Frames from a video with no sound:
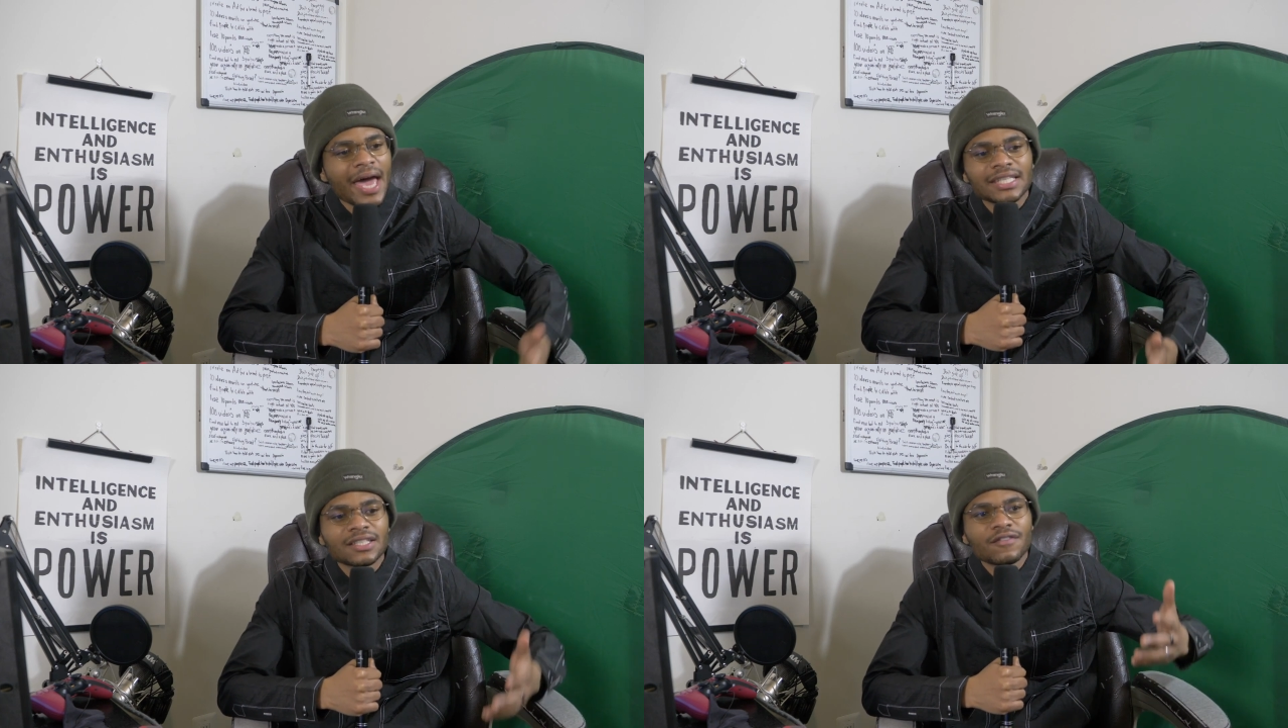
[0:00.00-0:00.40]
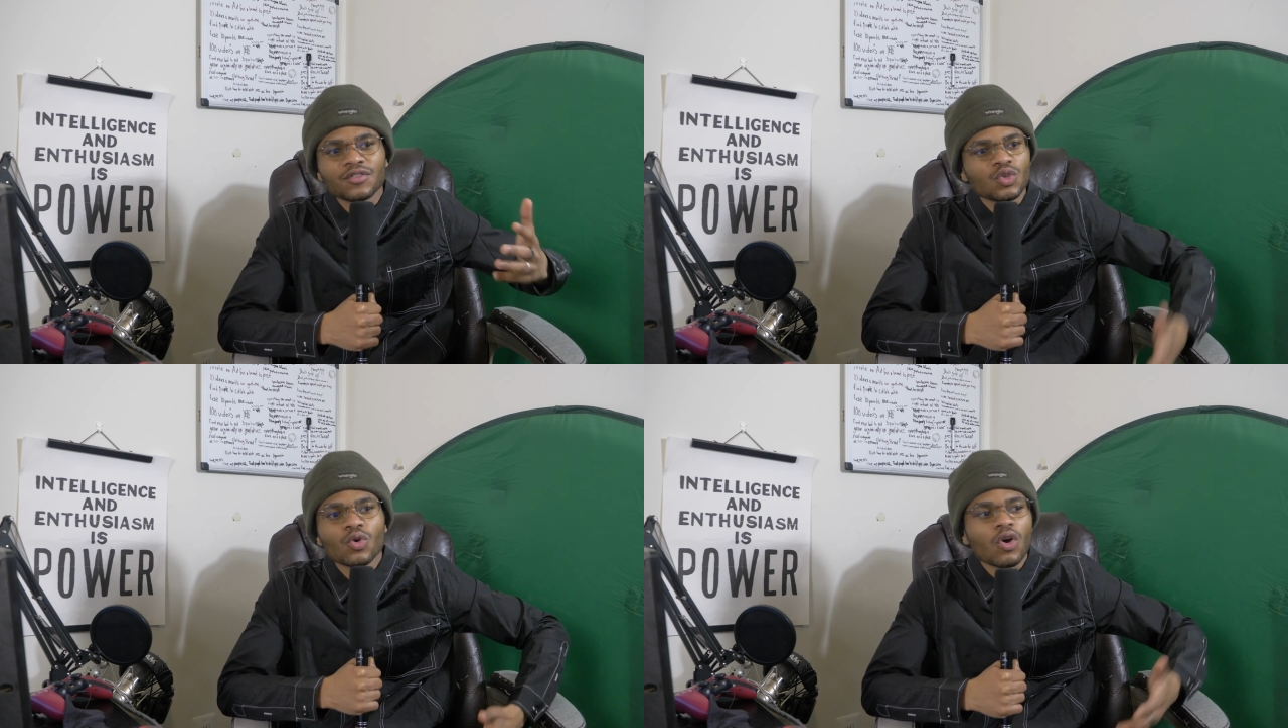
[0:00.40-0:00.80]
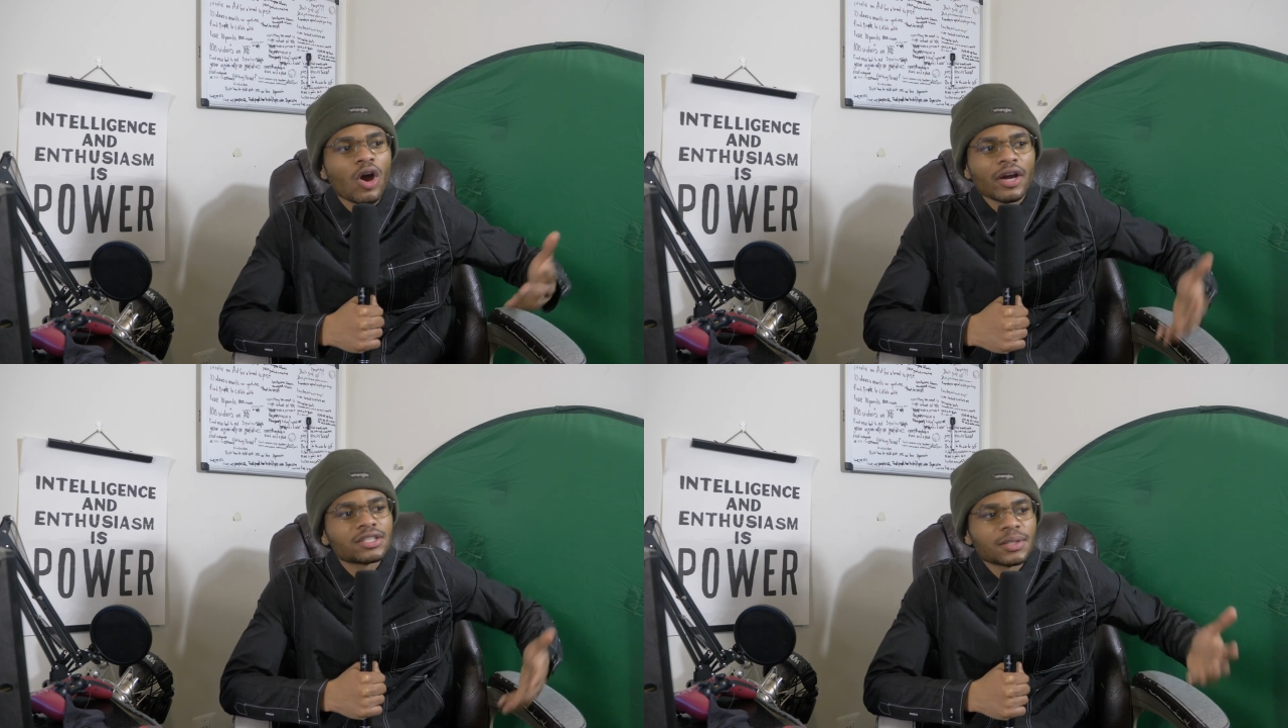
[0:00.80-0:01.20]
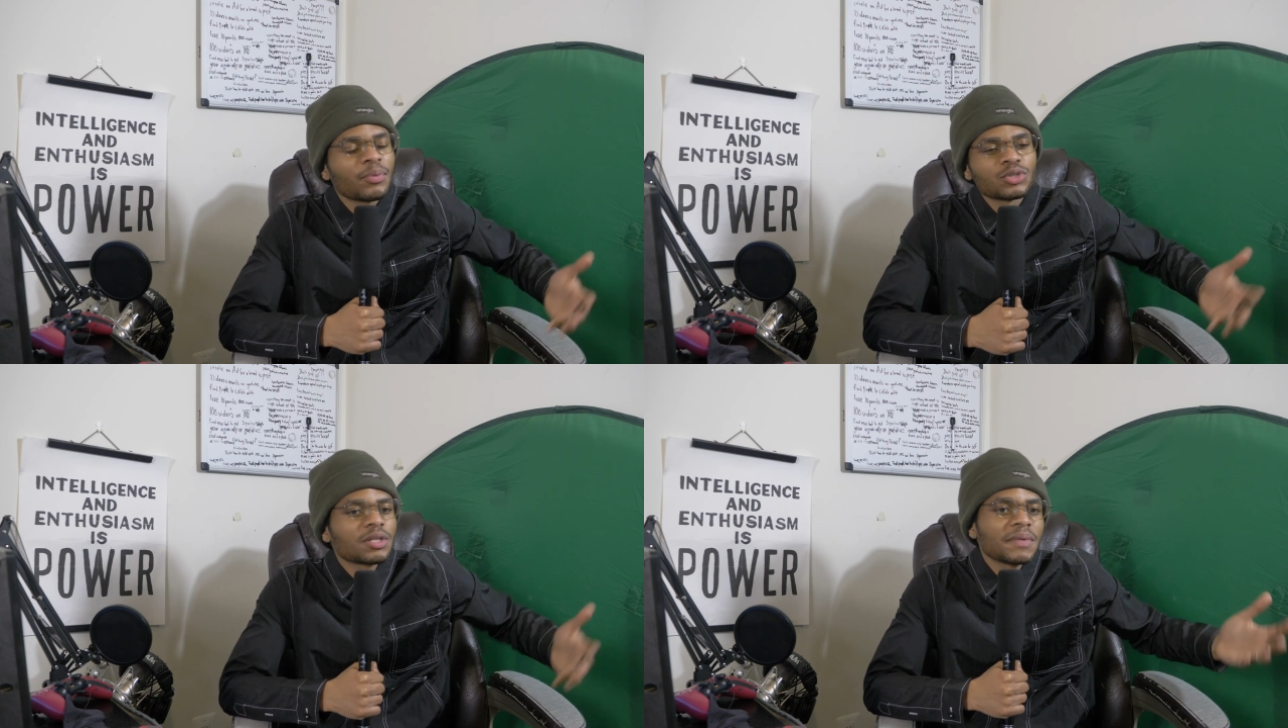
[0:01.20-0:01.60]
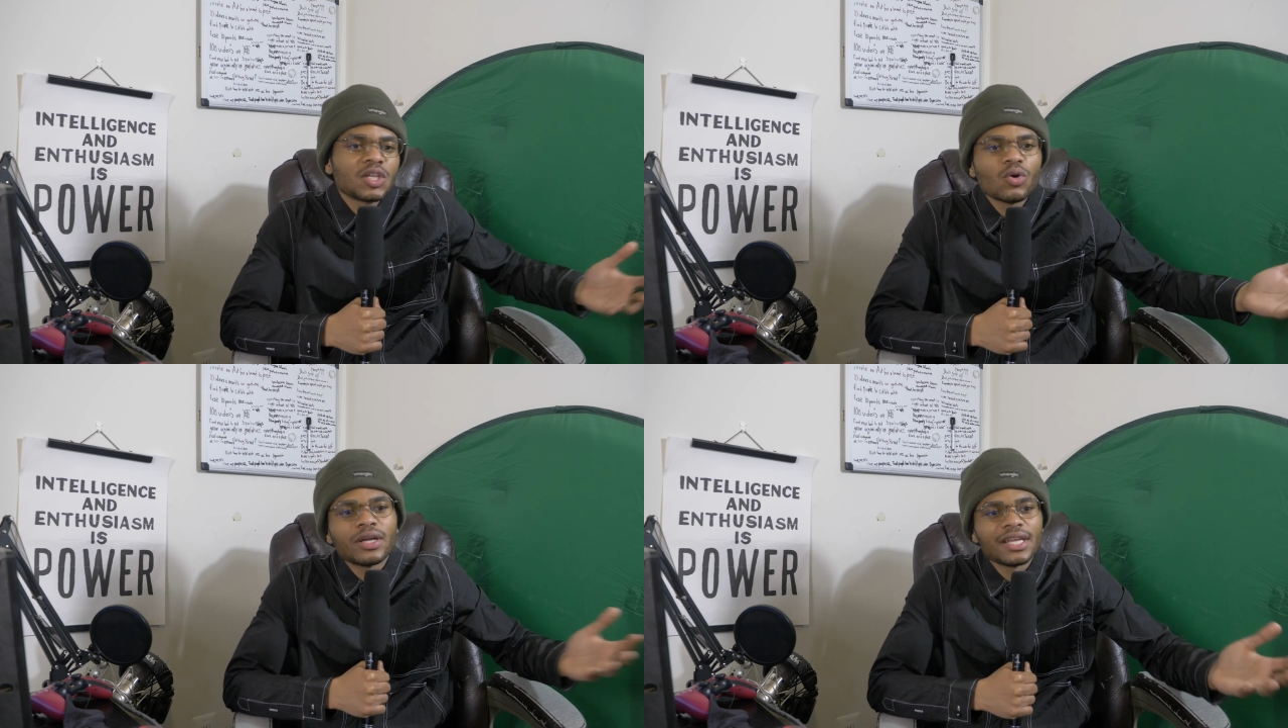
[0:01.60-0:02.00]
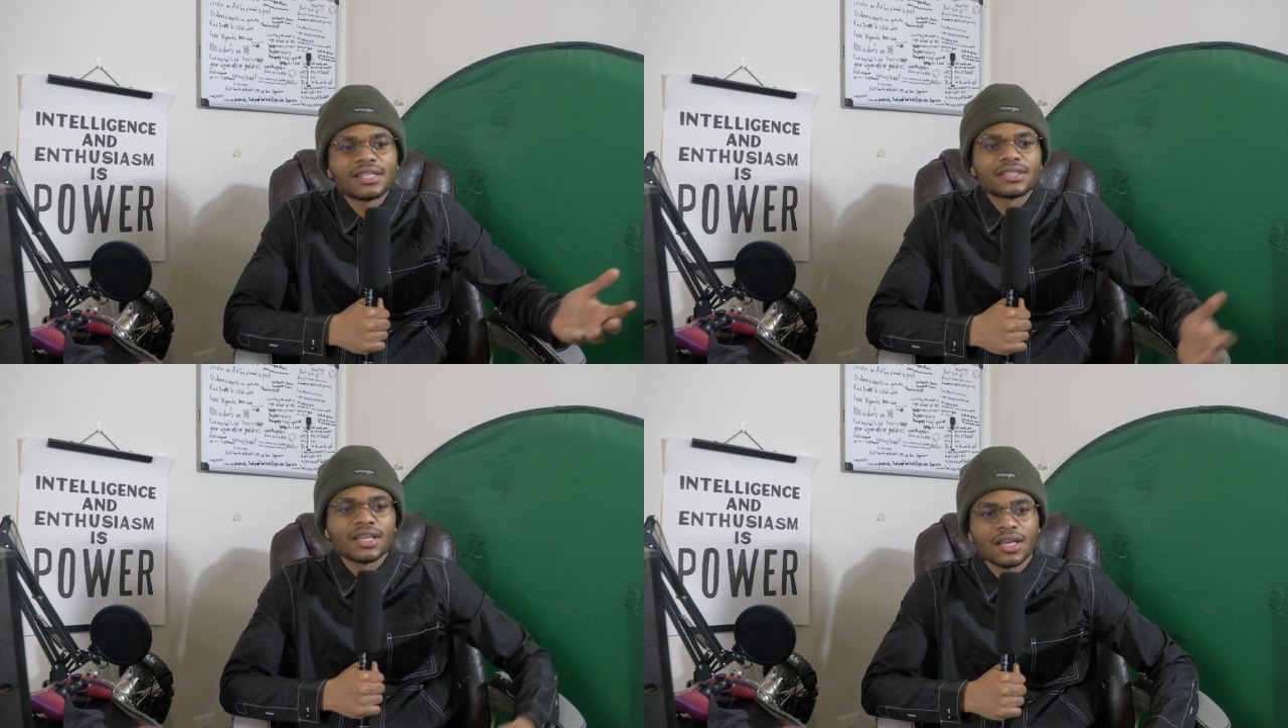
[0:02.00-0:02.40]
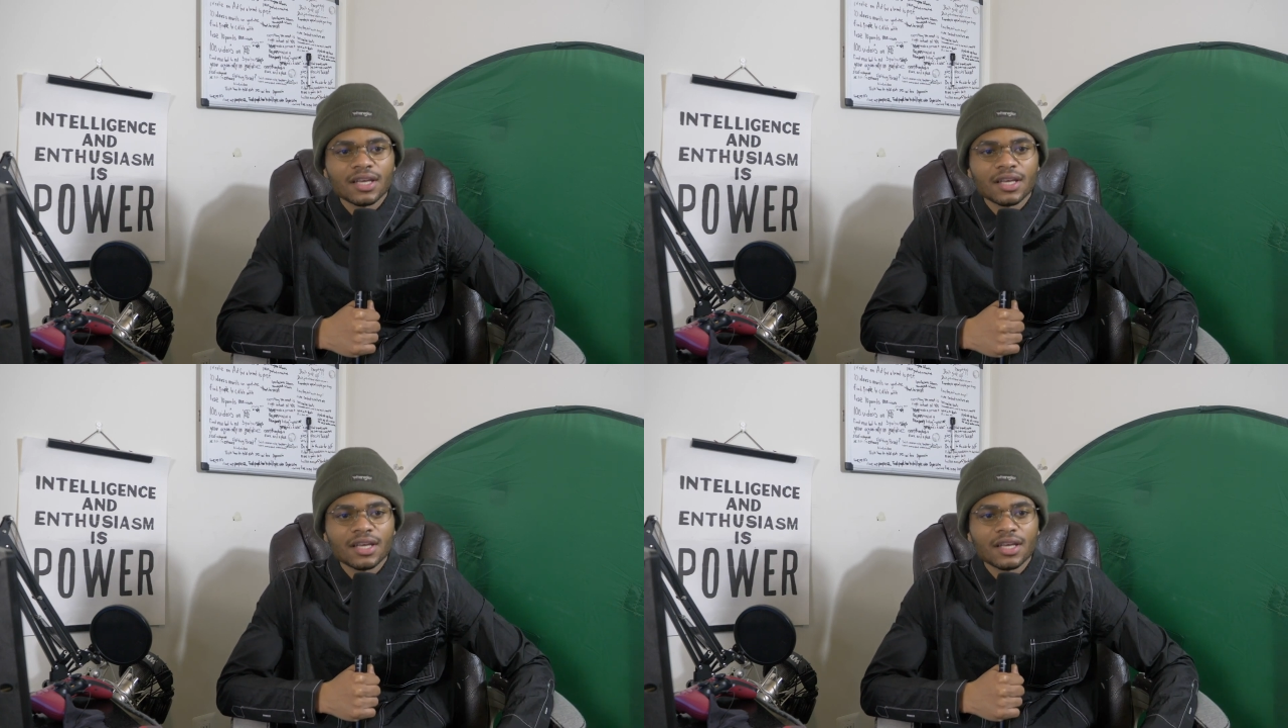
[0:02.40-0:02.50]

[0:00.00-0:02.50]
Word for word: as if you aren't supposed to be doing this?